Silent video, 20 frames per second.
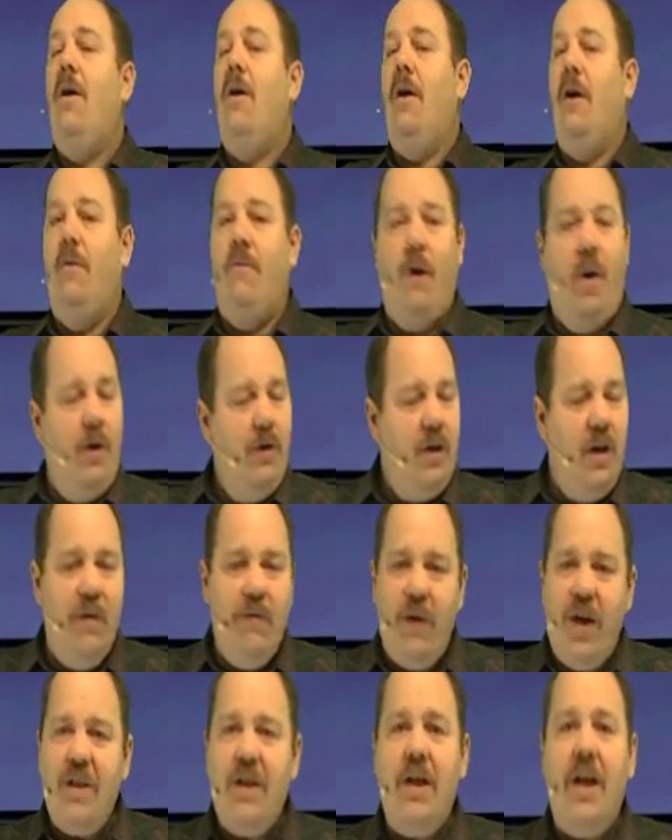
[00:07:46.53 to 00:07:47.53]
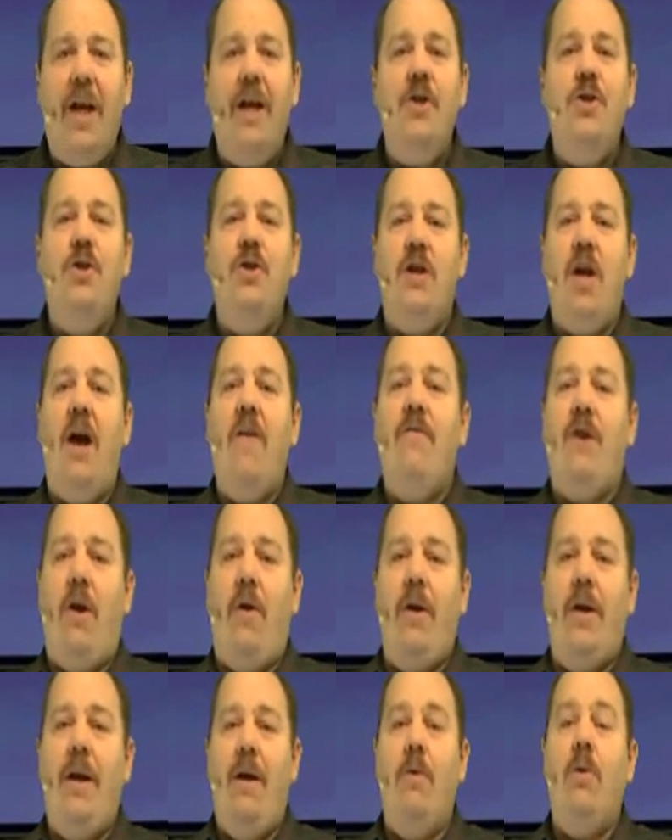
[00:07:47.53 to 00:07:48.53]
Of all the investigations I have
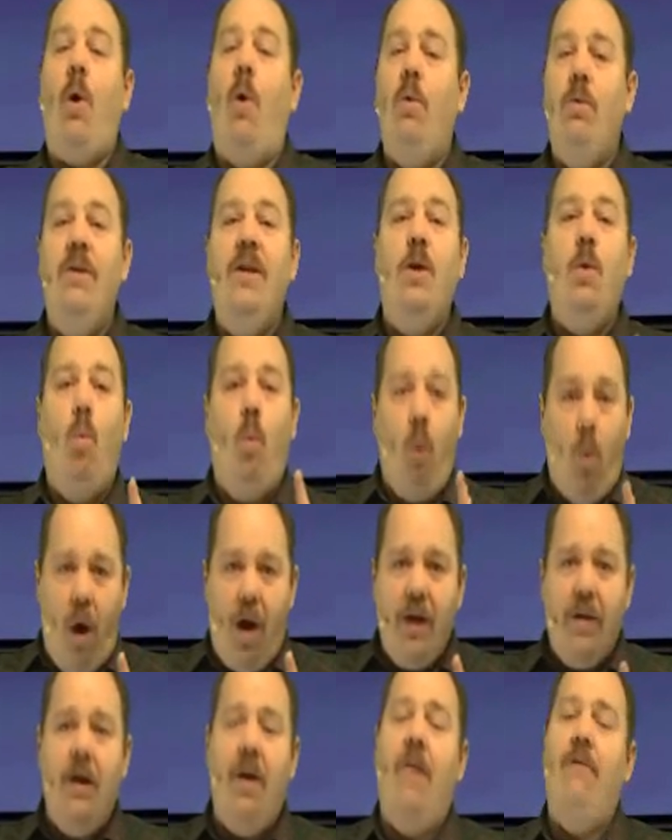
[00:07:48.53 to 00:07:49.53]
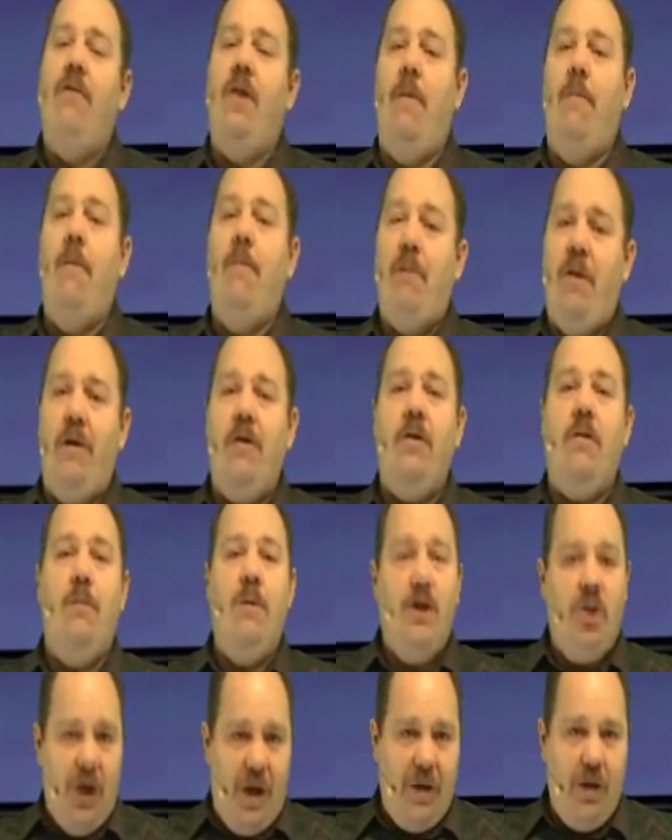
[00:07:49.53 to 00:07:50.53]
carried out, only one of them appeared to
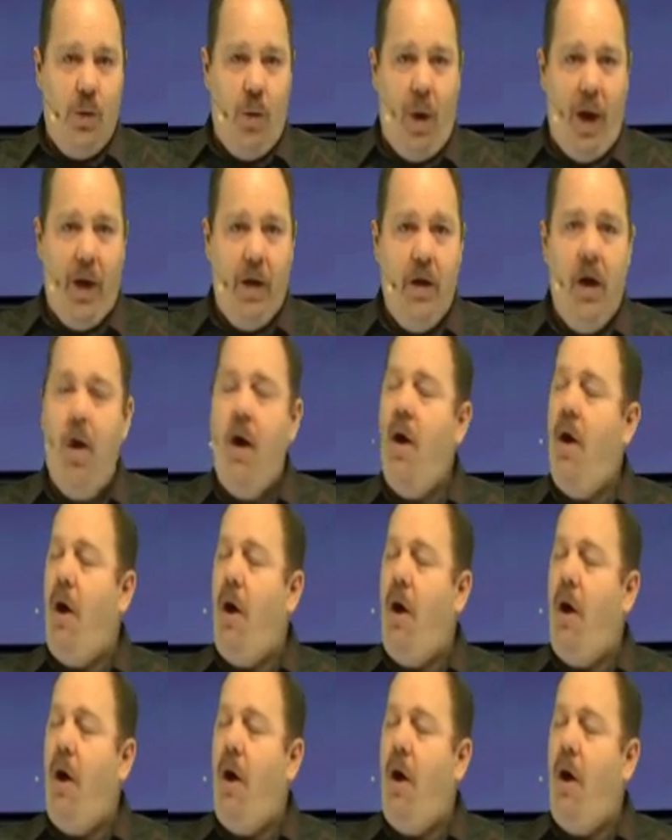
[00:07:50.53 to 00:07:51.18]
be genuine.